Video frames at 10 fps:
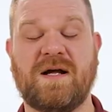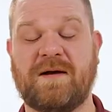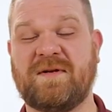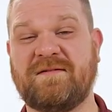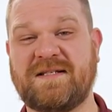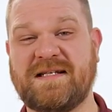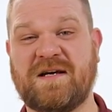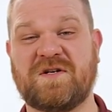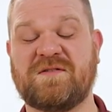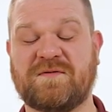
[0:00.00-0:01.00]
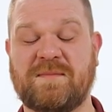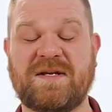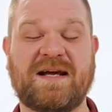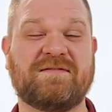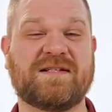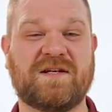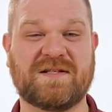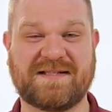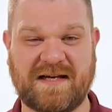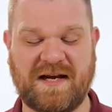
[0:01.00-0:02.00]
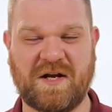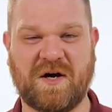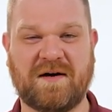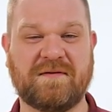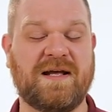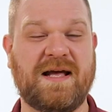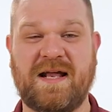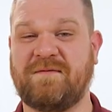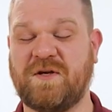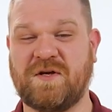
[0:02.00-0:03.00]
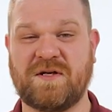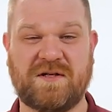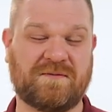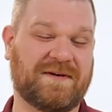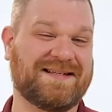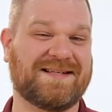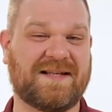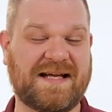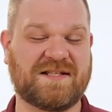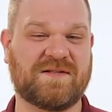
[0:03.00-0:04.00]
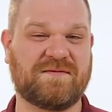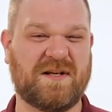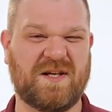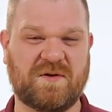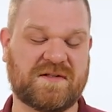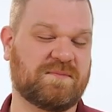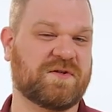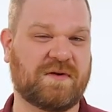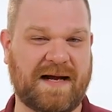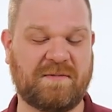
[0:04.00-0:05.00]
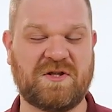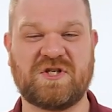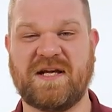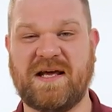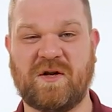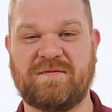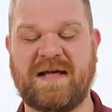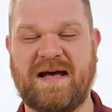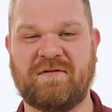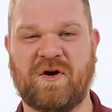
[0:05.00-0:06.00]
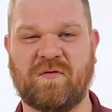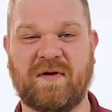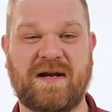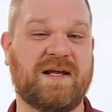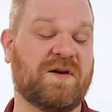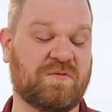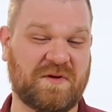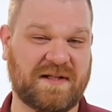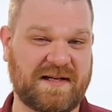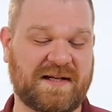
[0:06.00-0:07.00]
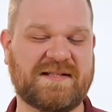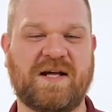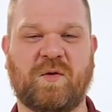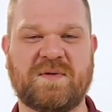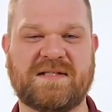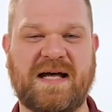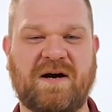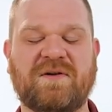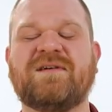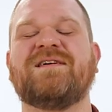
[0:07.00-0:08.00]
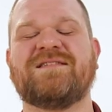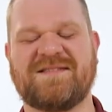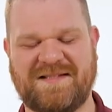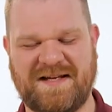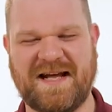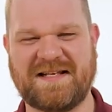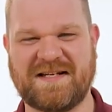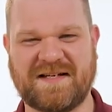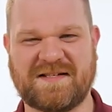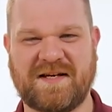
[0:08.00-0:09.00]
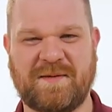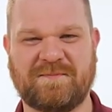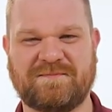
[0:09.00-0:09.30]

I'm David C. Anderson from the Knife Center signing off. And if you could, don't forget to like this video and subscribe to the channel if you haven't already. It really does help us out. See you guys next time.